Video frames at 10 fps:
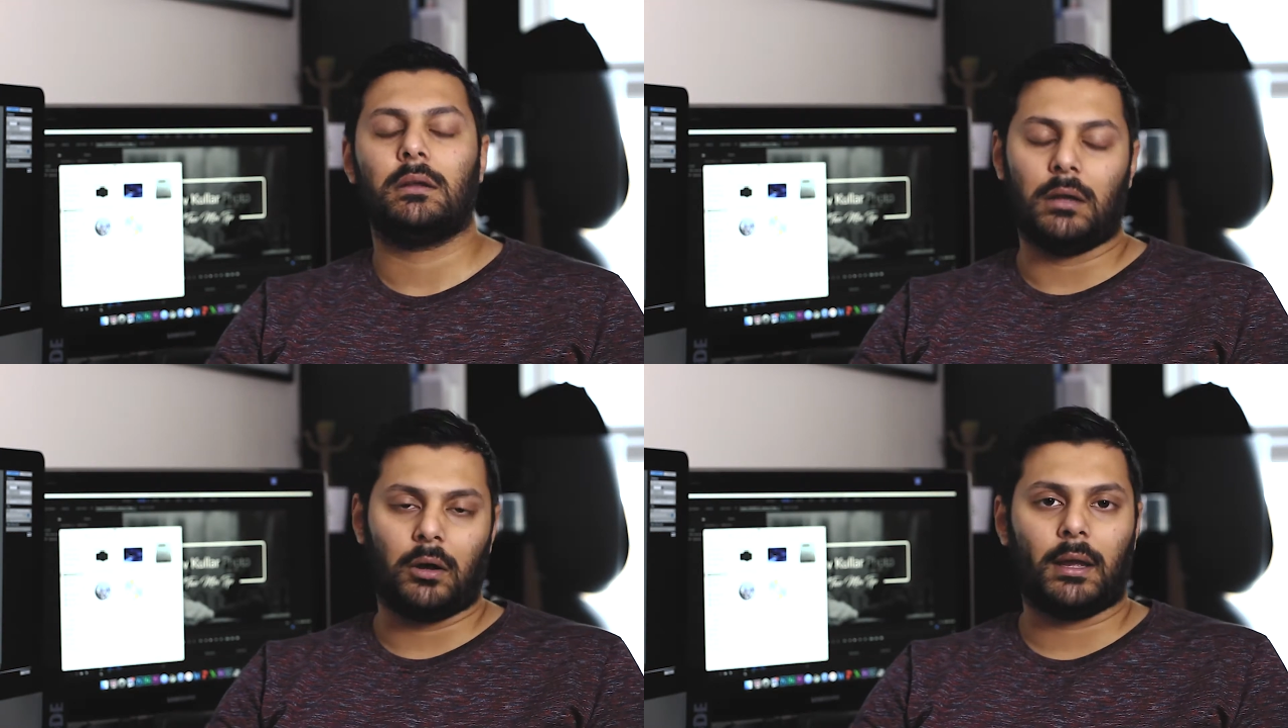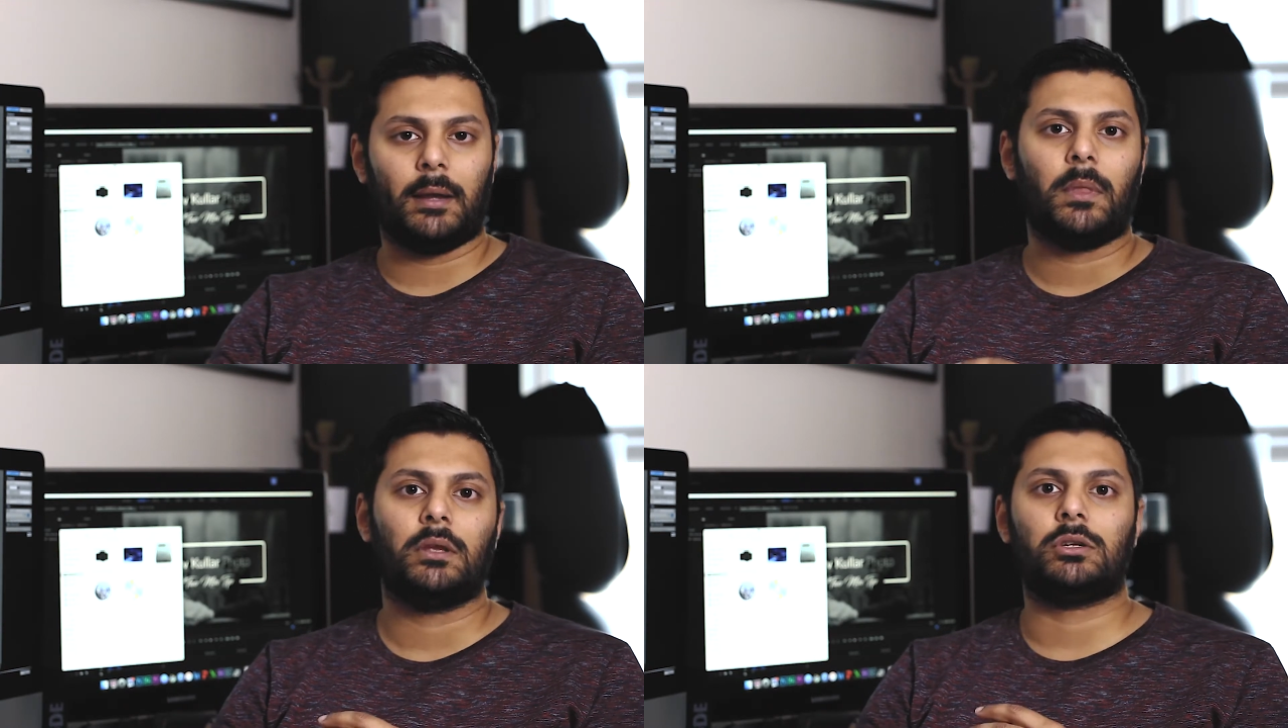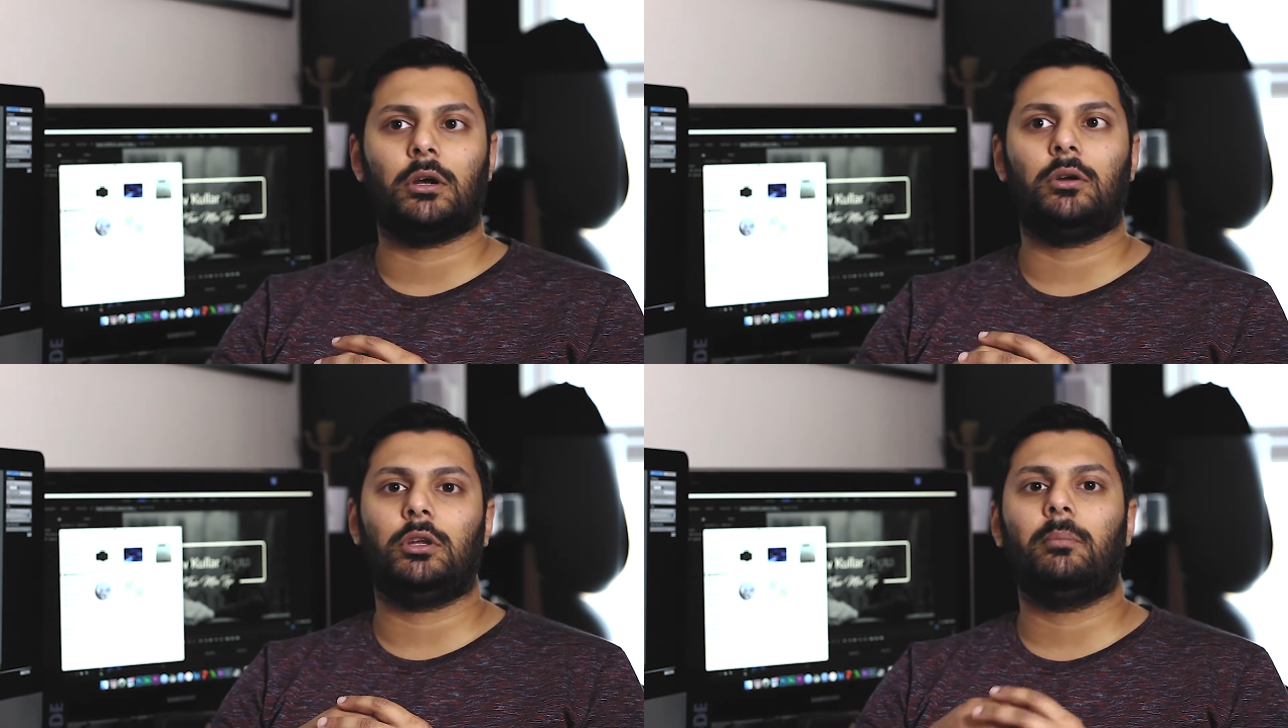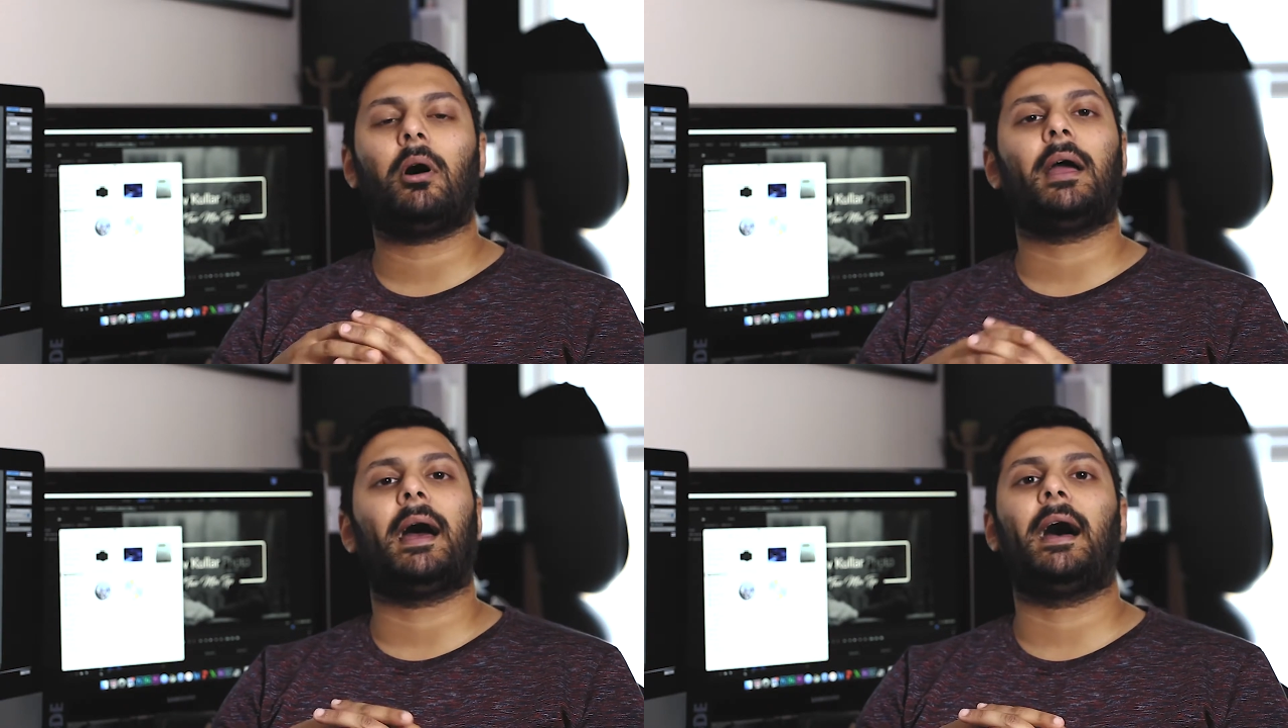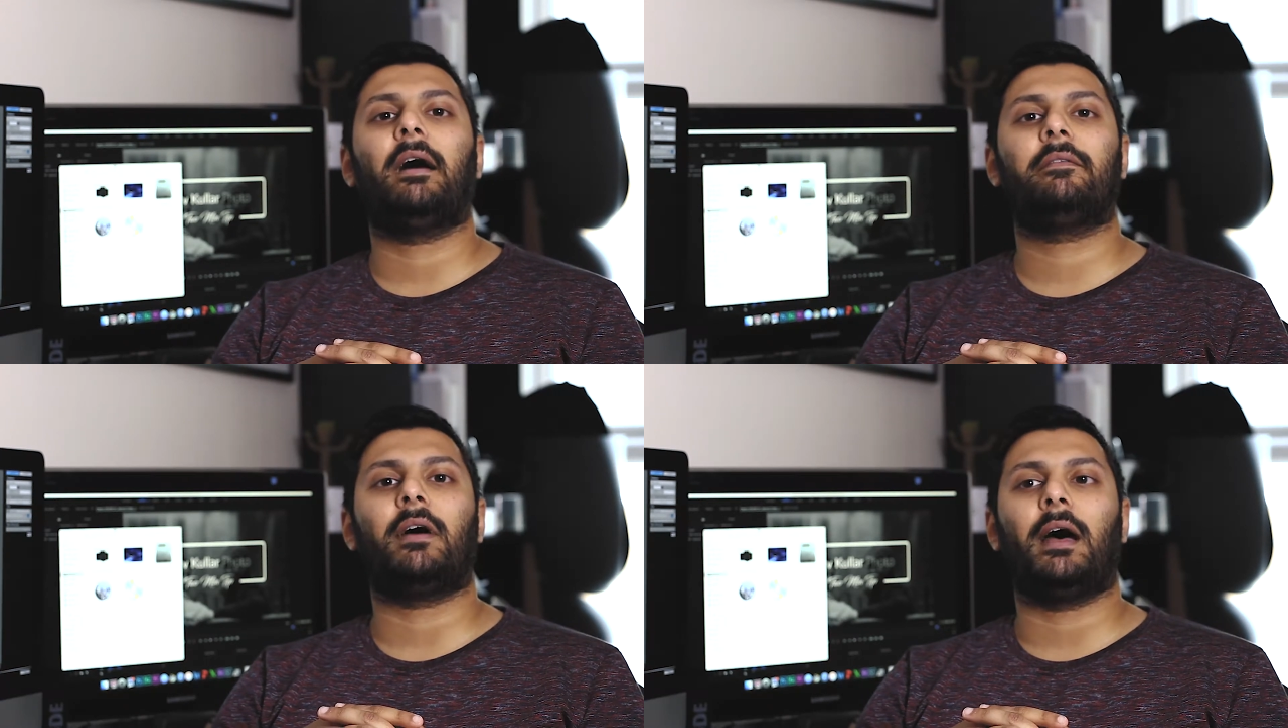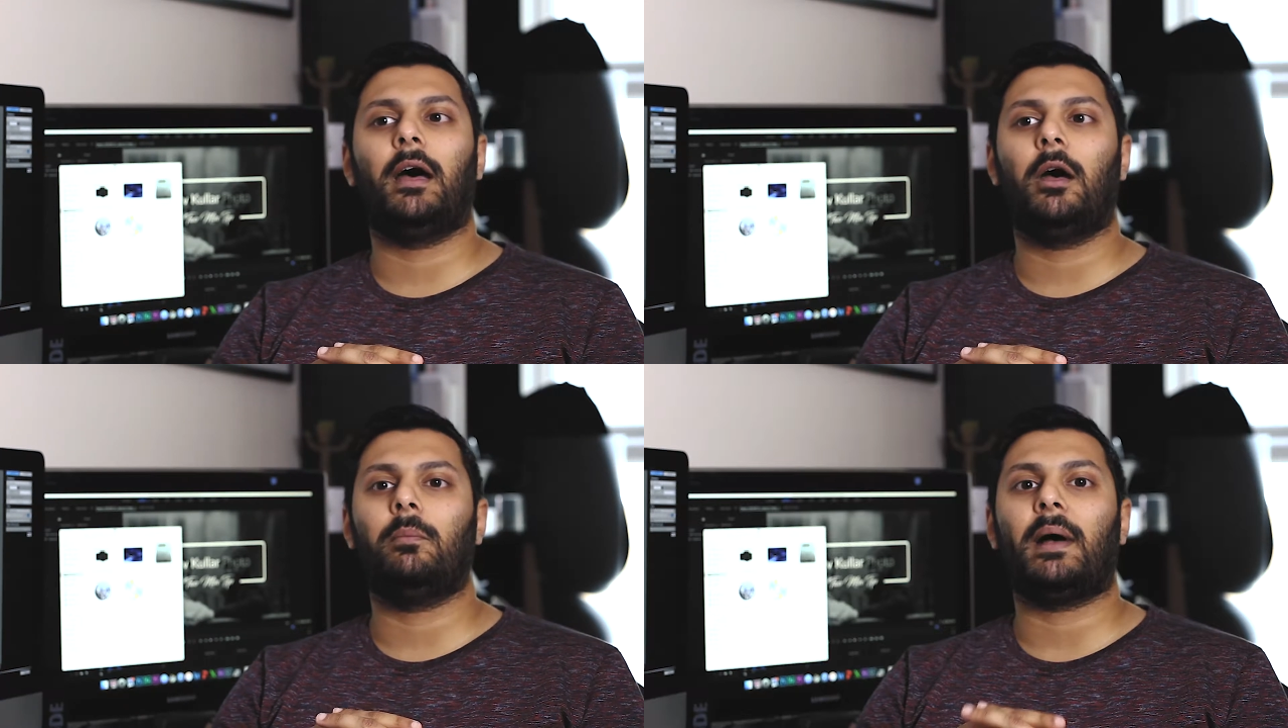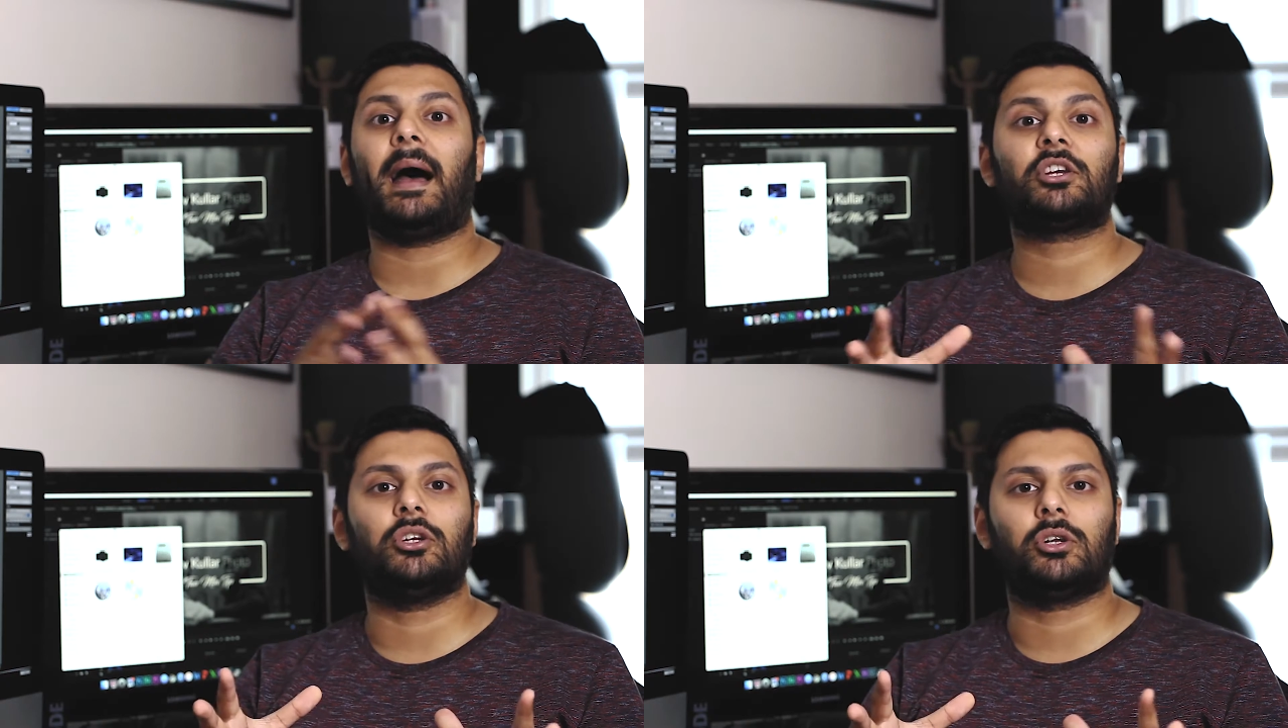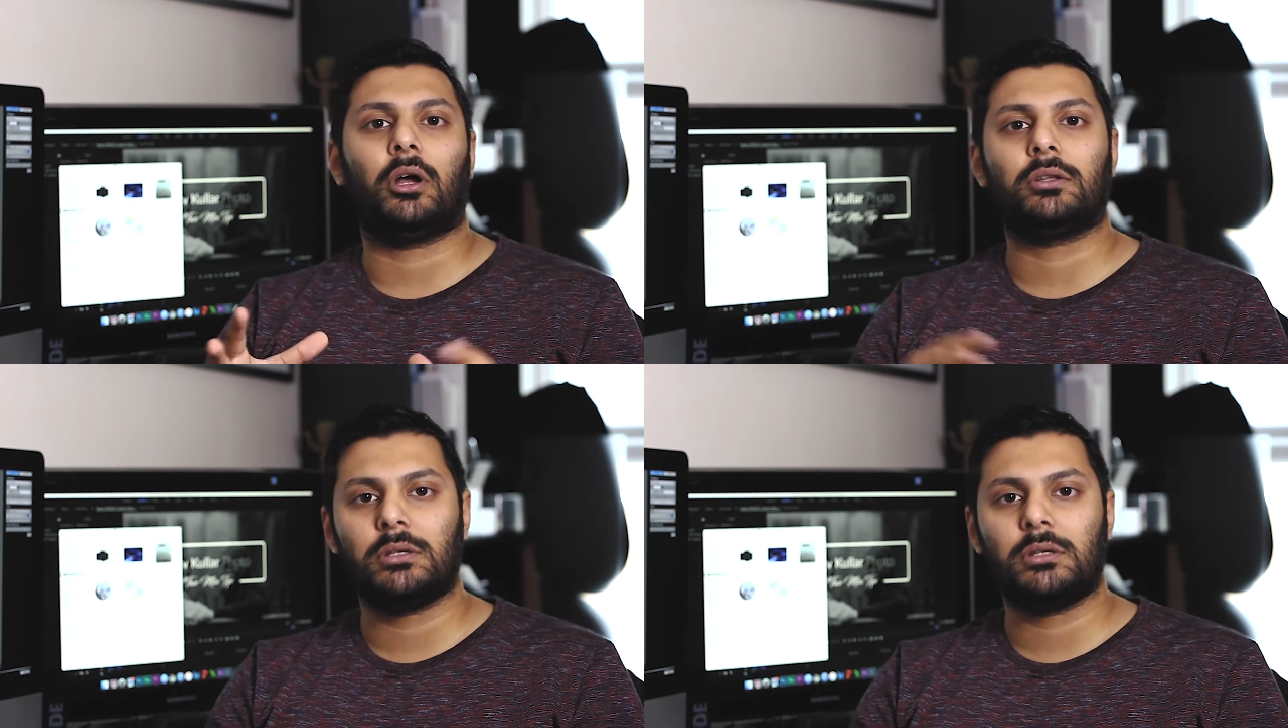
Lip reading: Okay, so you might have action shots.